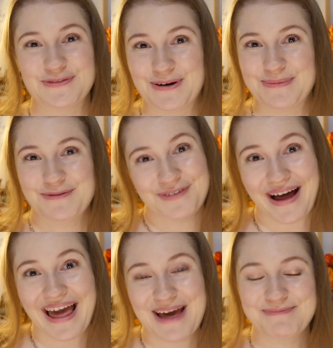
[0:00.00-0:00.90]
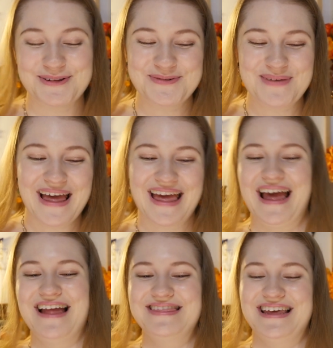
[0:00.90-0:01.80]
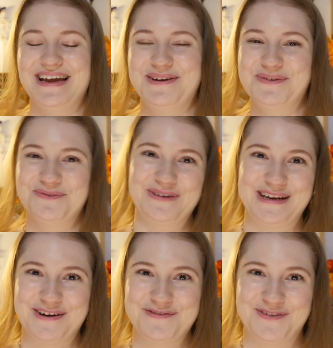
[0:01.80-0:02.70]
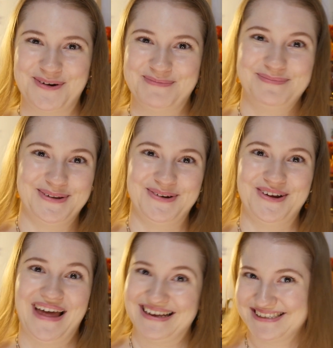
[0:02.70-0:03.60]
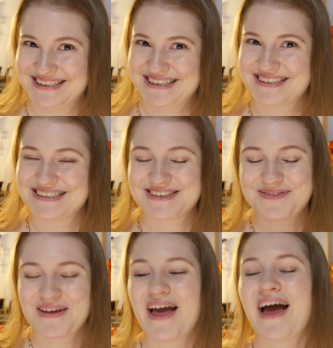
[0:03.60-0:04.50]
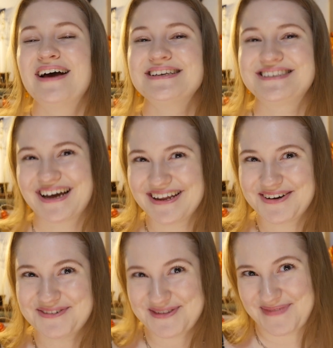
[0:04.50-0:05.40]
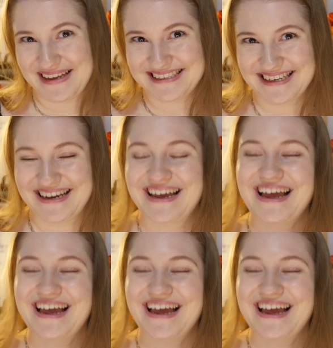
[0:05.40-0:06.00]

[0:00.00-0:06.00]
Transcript: from Fire Emblem, and then Rin from Blue Exorcist starting off with Misa.